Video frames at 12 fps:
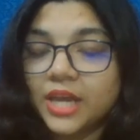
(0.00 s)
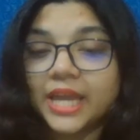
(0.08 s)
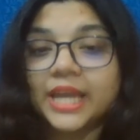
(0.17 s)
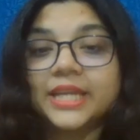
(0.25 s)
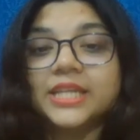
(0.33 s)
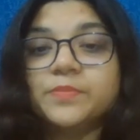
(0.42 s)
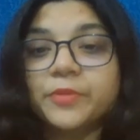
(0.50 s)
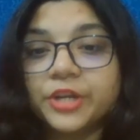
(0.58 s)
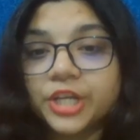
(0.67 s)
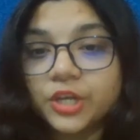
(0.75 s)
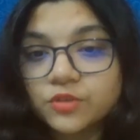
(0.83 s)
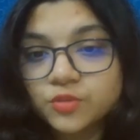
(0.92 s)
It is
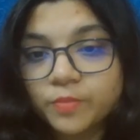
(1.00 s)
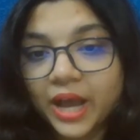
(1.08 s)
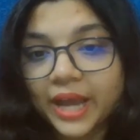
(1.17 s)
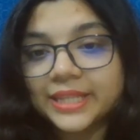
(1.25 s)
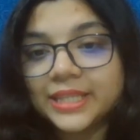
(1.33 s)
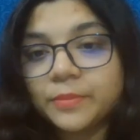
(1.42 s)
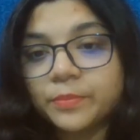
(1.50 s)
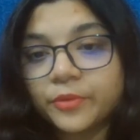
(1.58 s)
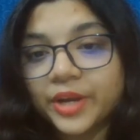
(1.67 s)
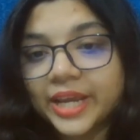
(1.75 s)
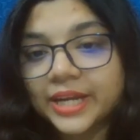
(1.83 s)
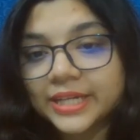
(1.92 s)
produced by the
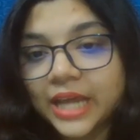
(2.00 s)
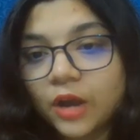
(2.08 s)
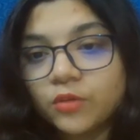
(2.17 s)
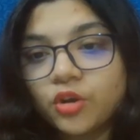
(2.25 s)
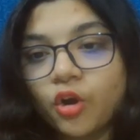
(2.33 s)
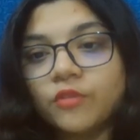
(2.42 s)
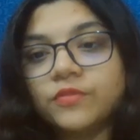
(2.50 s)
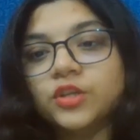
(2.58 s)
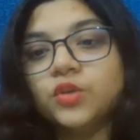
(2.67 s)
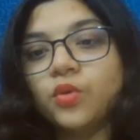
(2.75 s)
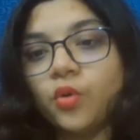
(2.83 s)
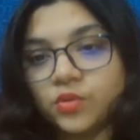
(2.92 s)
breakdown of
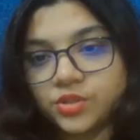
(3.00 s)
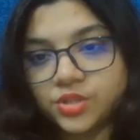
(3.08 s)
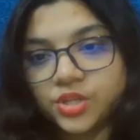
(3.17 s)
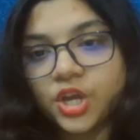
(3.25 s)
glucose.